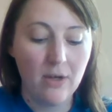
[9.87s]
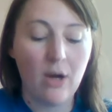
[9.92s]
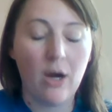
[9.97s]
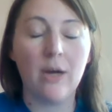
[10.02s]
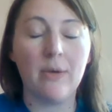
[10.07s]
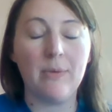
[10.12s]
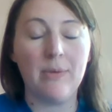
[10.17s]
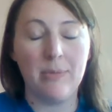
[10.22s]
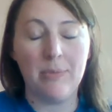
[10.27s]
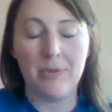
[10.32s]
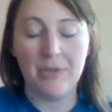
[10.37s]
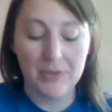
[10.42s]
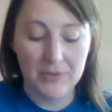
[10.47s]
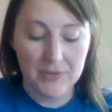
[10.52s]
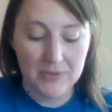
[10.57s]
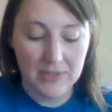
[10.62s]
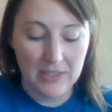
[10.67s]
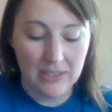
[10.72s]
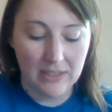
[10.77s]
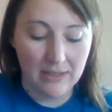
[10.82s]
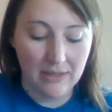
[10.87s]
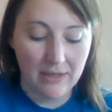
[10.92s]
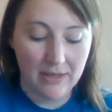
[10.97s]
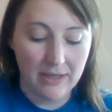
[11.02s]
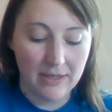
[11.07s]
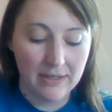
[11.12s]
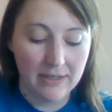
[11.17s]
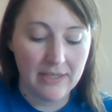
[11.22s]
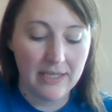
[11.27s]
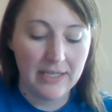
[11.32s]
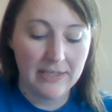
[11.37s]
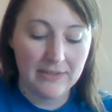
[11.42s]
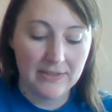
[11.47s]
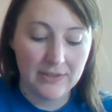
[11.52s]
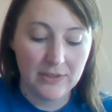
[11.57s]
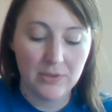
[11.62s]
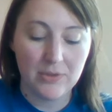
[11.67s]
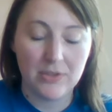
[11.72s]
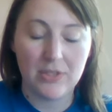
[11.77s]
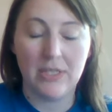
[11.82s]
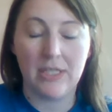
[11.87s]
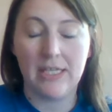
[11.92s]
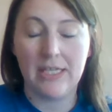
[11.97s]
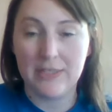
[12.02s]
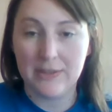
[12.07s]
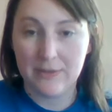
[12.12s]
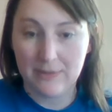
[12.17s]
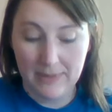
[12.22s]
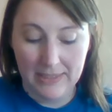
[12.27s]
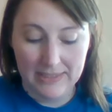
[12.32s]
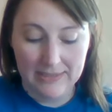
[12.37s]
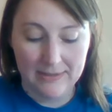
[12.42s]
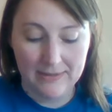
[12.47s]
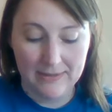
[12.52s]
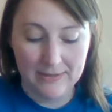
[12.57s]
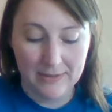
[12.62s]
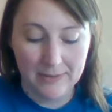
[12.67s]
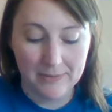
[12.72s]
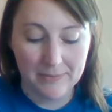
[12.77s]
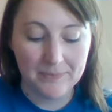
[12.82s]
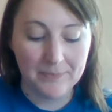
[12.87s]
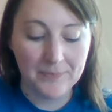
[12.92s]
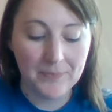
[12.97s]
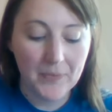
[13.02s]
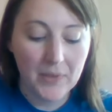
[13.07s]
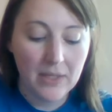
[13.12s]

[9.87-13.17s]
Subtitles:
are reproducing institutionalized racism.